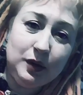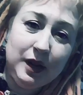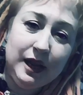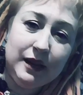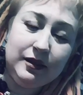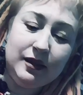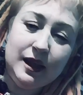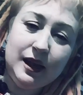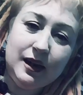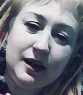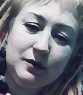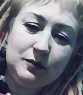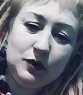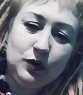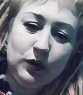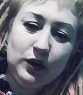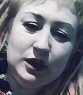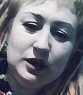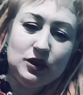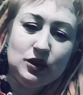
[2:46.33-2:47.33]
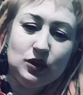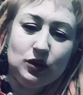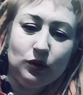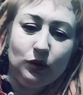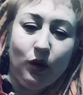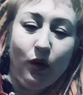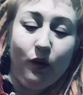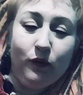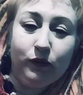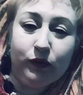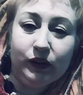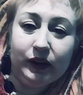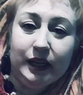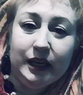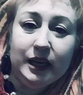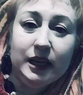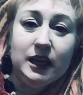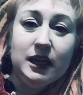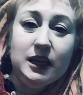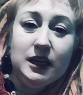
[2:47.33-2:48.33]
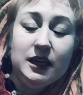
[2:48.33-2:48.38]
And then I'm going to hopefully